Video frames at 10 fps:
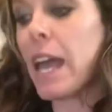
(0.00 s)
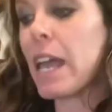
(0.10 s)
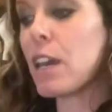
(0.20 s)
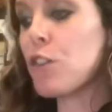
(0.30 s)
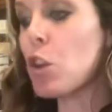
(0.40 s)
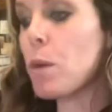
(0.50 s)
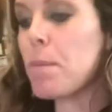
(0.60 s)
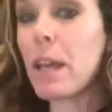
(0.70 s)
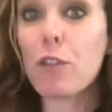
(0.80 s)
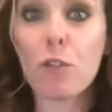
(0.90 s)
and if you would
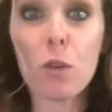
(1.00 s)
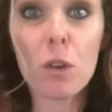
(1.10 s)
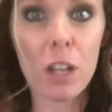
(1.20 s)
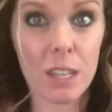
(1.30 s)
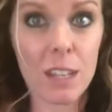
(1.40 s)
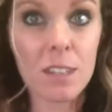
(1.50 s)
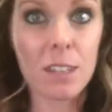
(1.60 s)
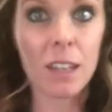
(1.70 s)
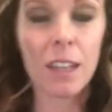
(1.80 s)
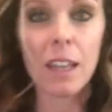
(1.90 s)
make food on this,